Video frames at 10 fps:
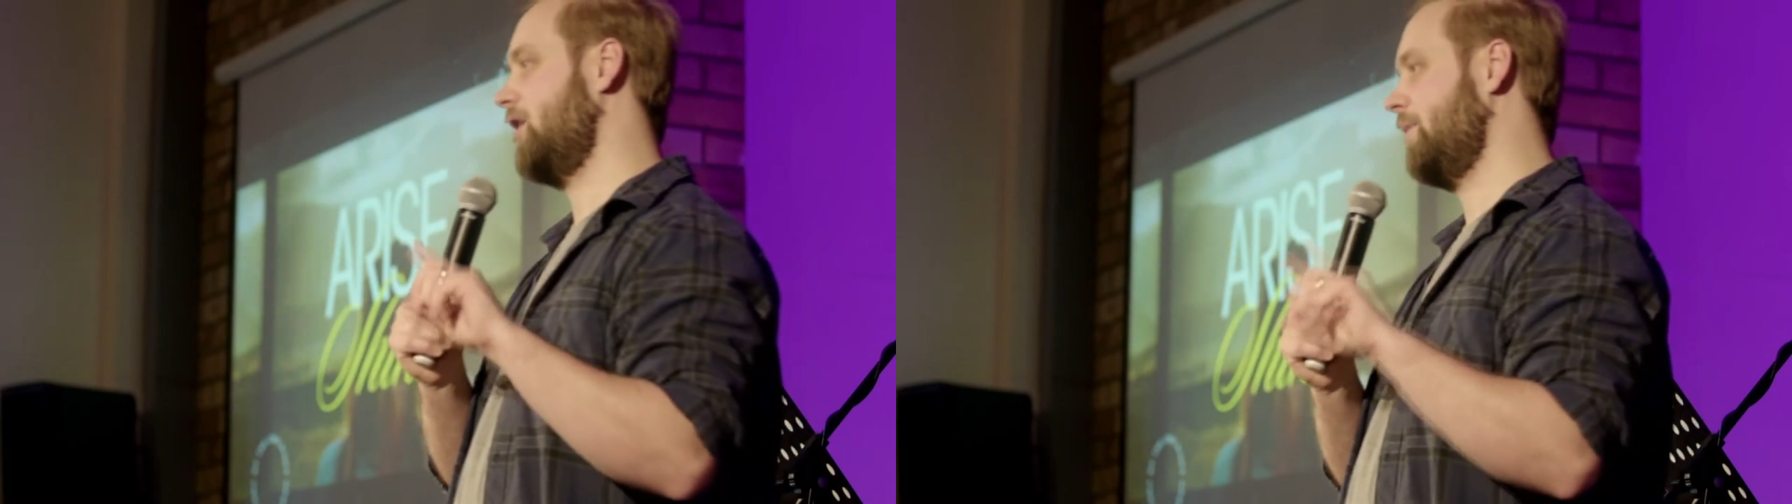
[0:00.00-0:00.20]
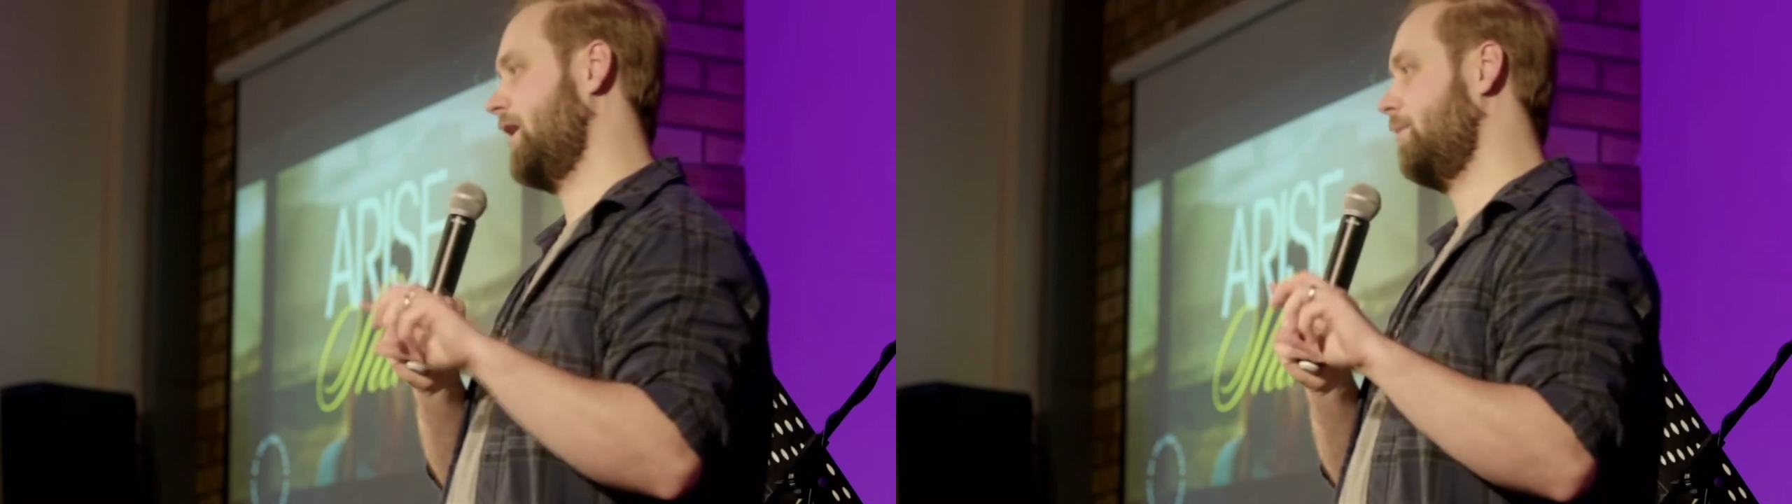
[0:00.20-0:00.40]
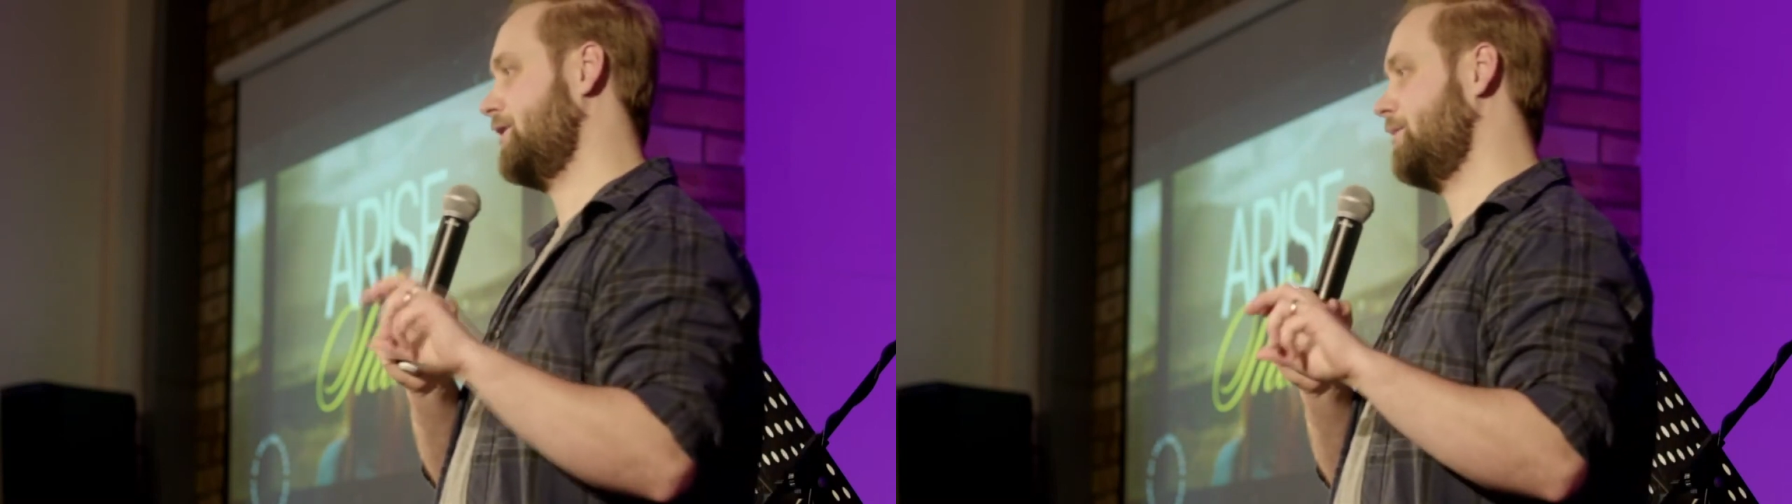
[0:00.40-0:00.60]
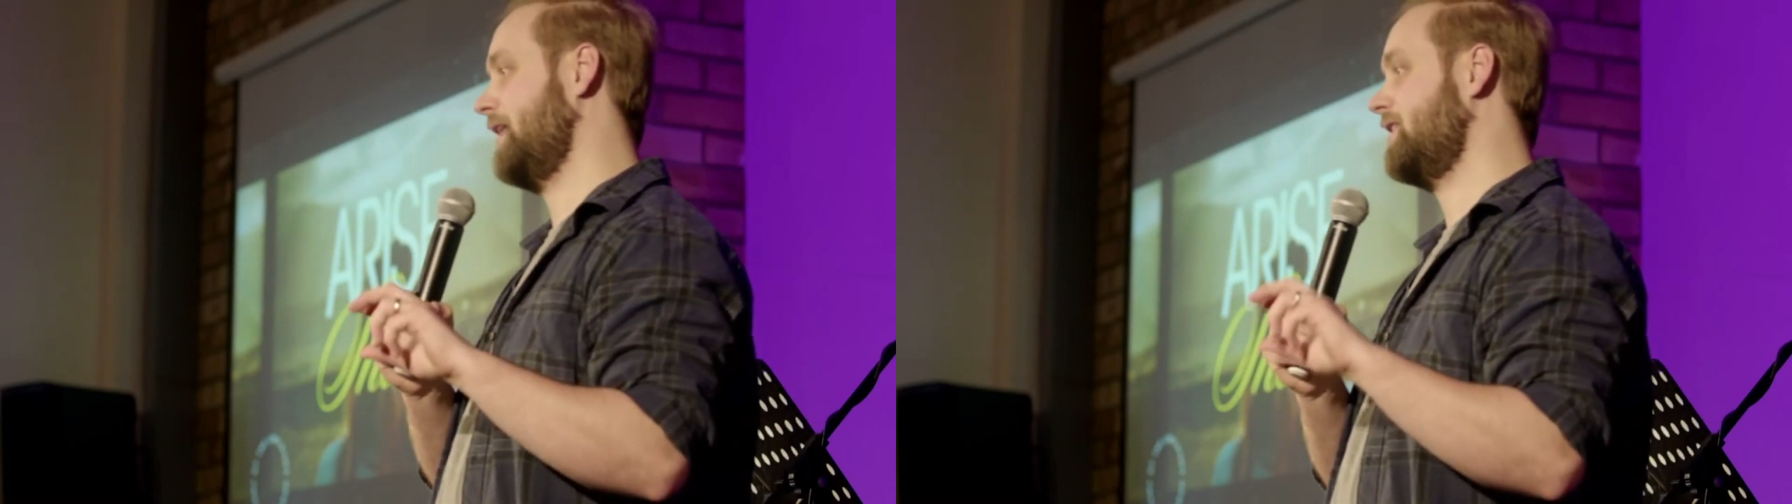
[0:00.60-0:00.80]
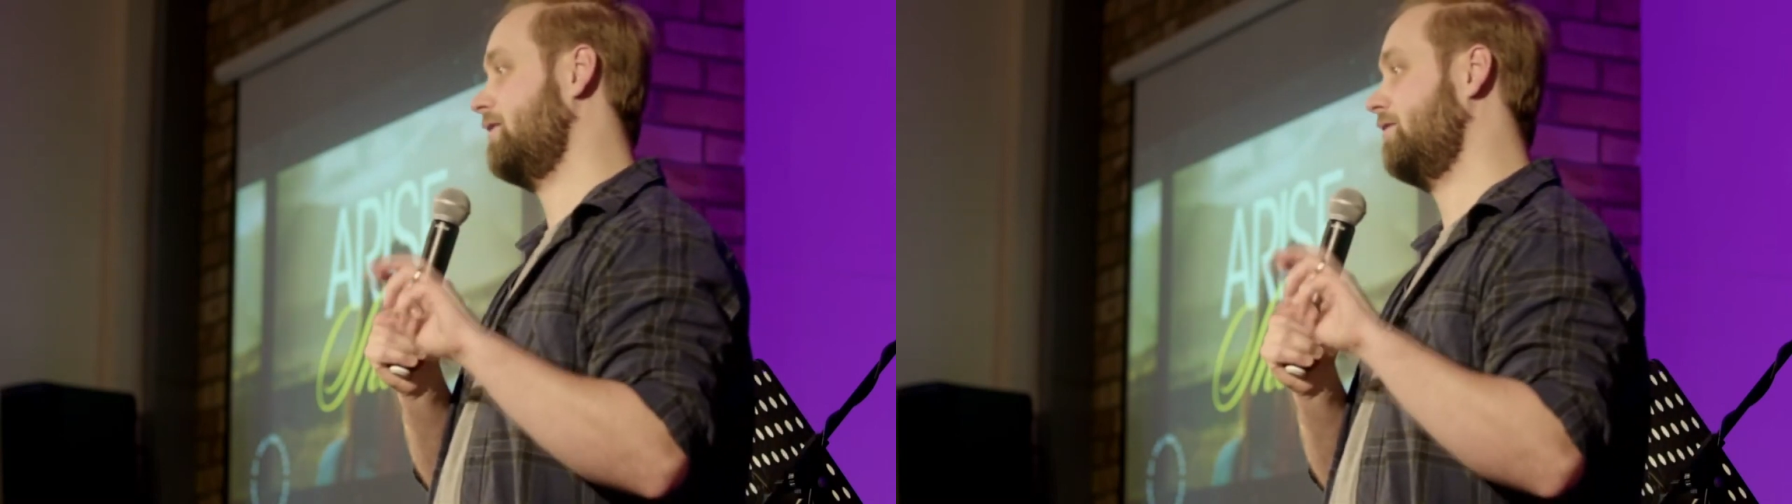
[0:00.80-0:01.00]
a bigger
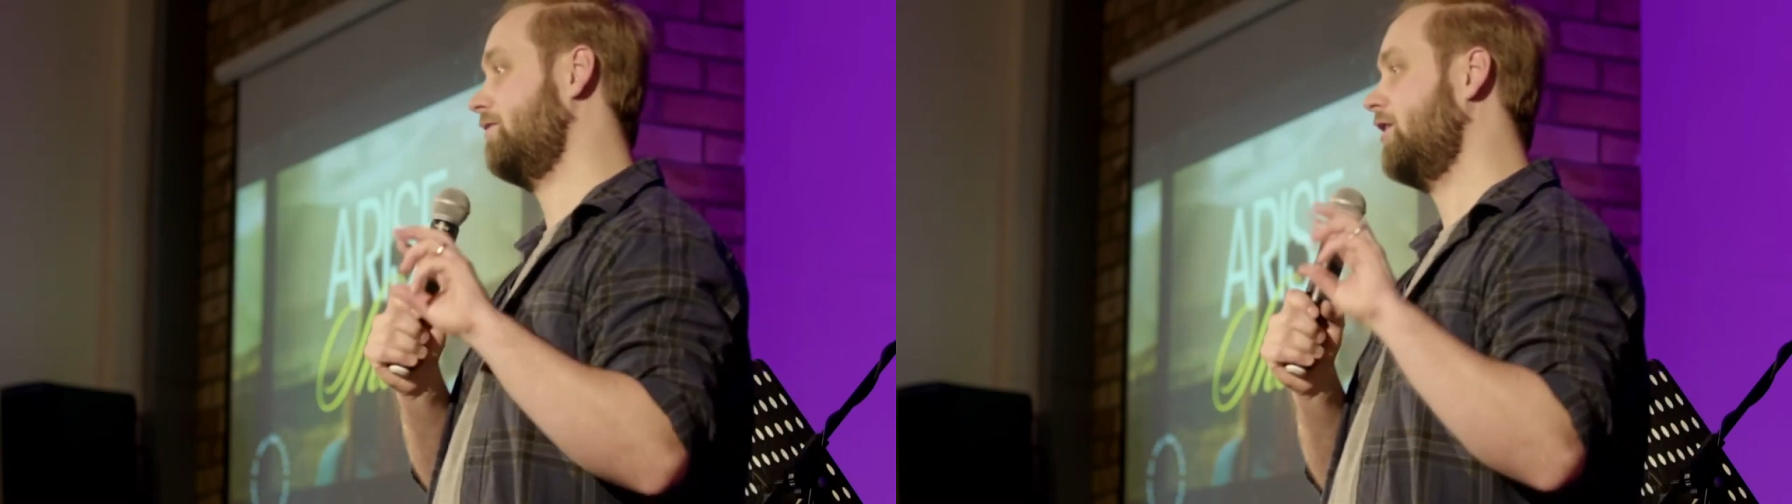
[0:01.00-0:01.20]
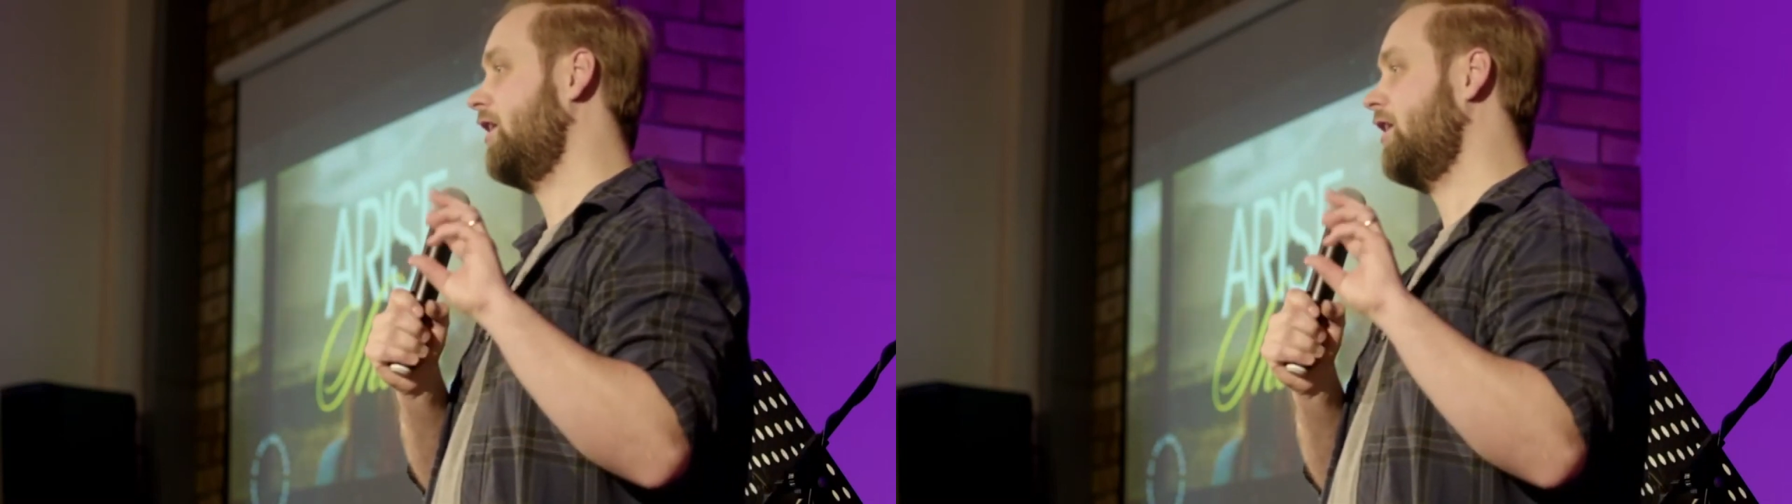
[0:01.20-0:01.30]
perspective